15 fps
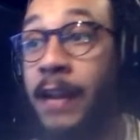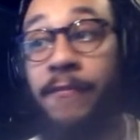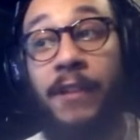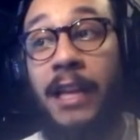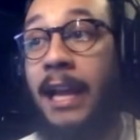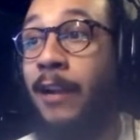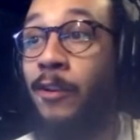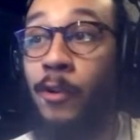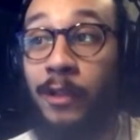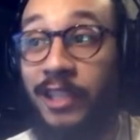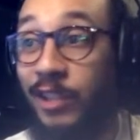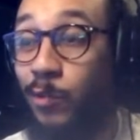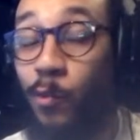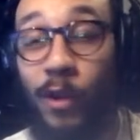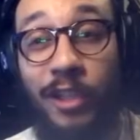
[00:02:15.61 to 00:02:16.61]
I feel like, I don't know, it
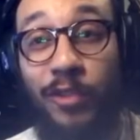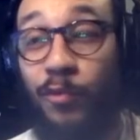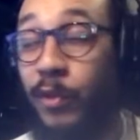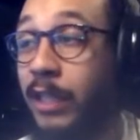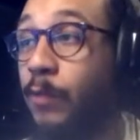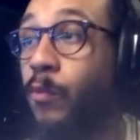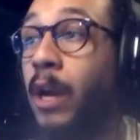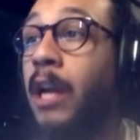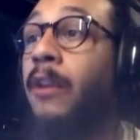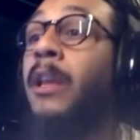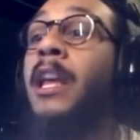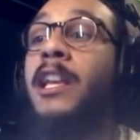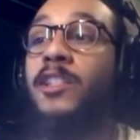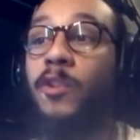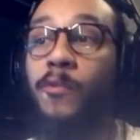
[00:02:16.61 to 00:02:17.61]
just works really well.
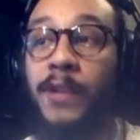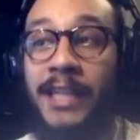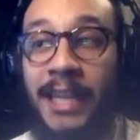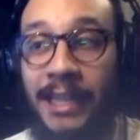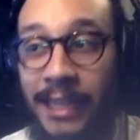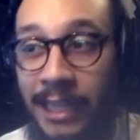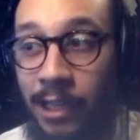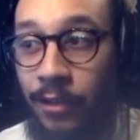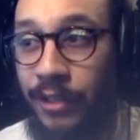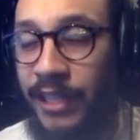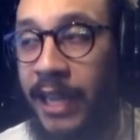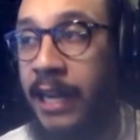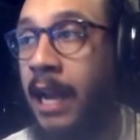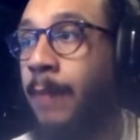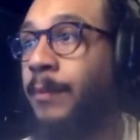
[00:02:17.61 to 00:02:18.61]
So running an ELO
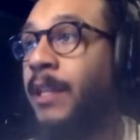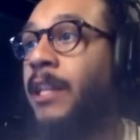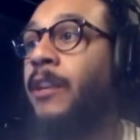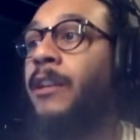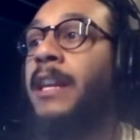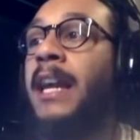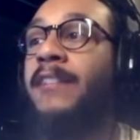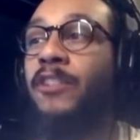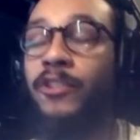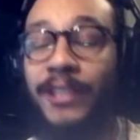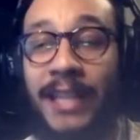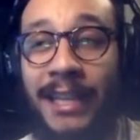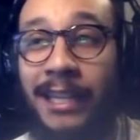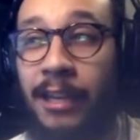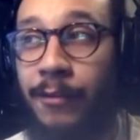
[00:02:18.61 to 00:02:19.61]
site optic here, guys. Our
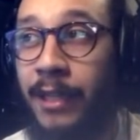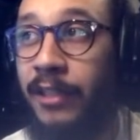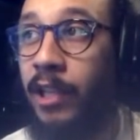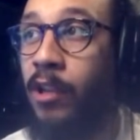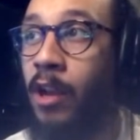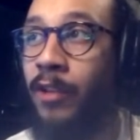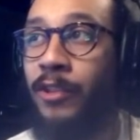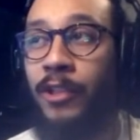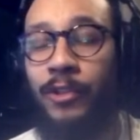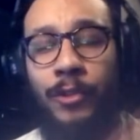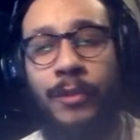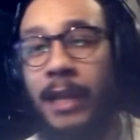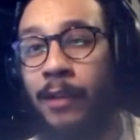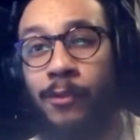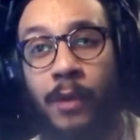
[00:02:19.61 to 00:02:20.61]
secondary is a launcher to
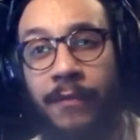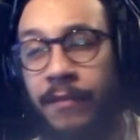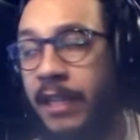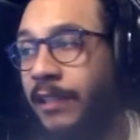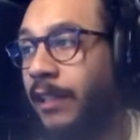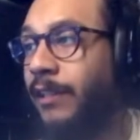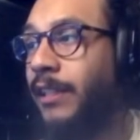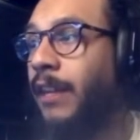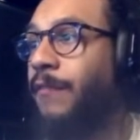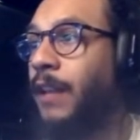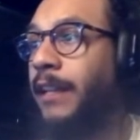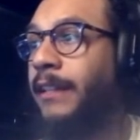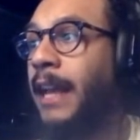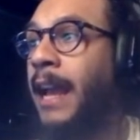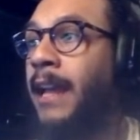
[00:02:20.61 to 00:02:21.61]
shoot down UAVs and stuff
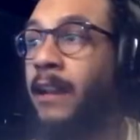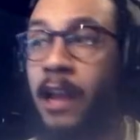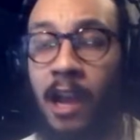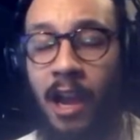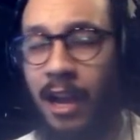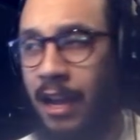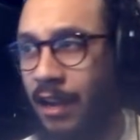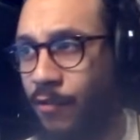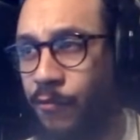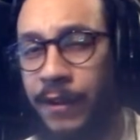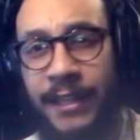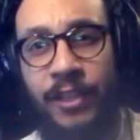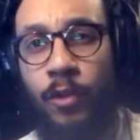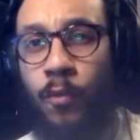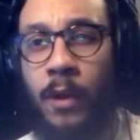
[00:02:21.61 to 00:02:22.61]
like that.
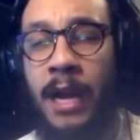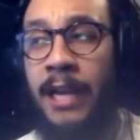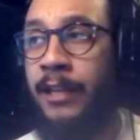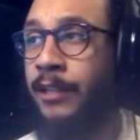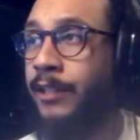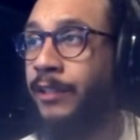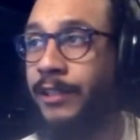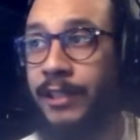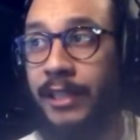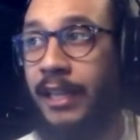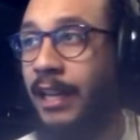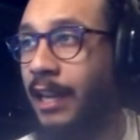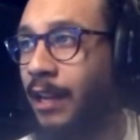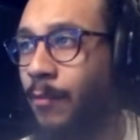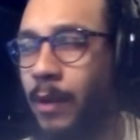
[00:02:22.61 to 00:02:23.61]
Razor wires,
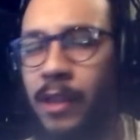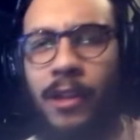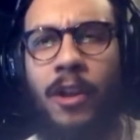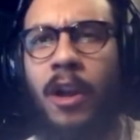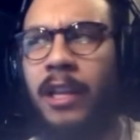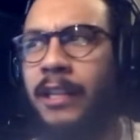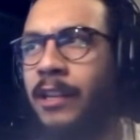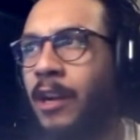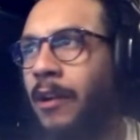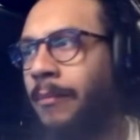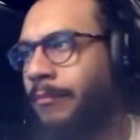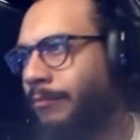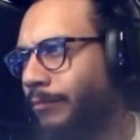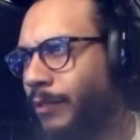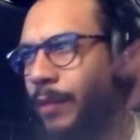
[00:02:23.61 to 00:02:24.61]
what do they call it?
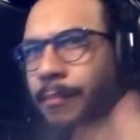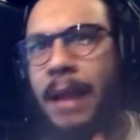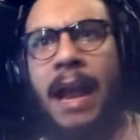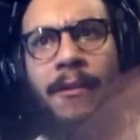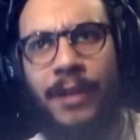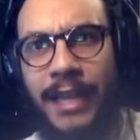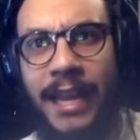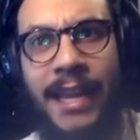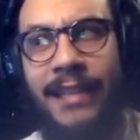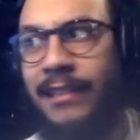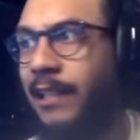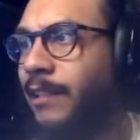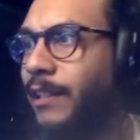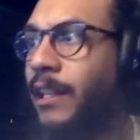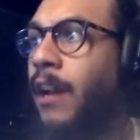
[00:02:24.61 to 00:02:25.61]
The barricades
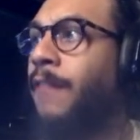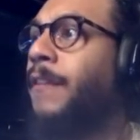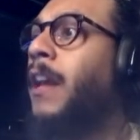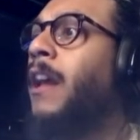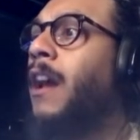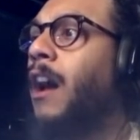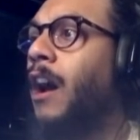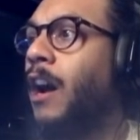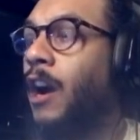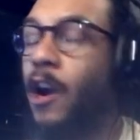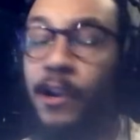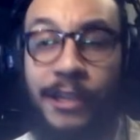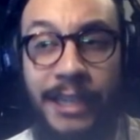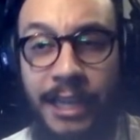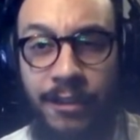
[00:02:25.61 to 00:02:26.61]
and stuff.
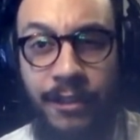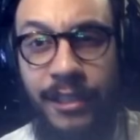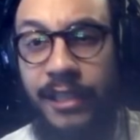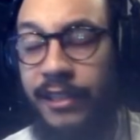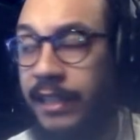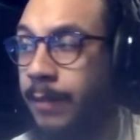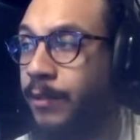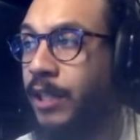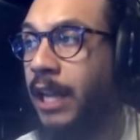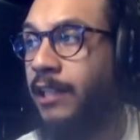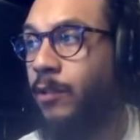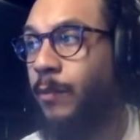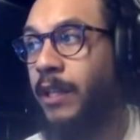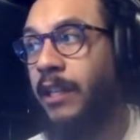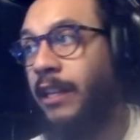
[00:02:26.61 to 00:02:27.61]
Our gear is a stim
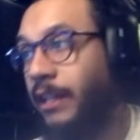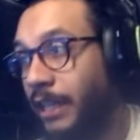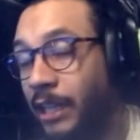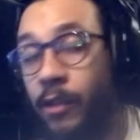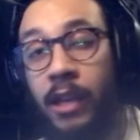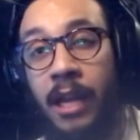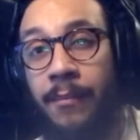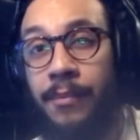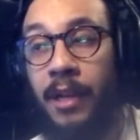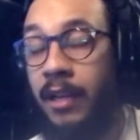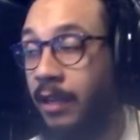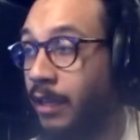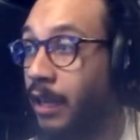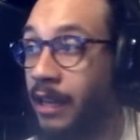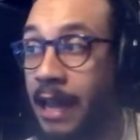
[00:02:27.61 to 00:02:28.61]
shot, so we could heal up
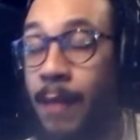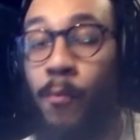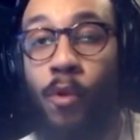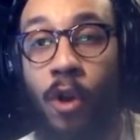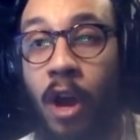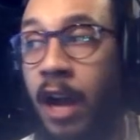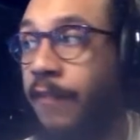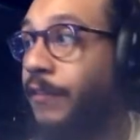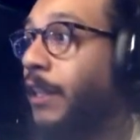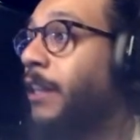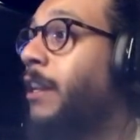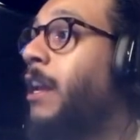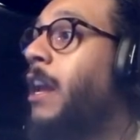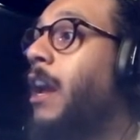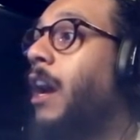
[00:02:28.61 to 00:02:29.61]
a lot more often.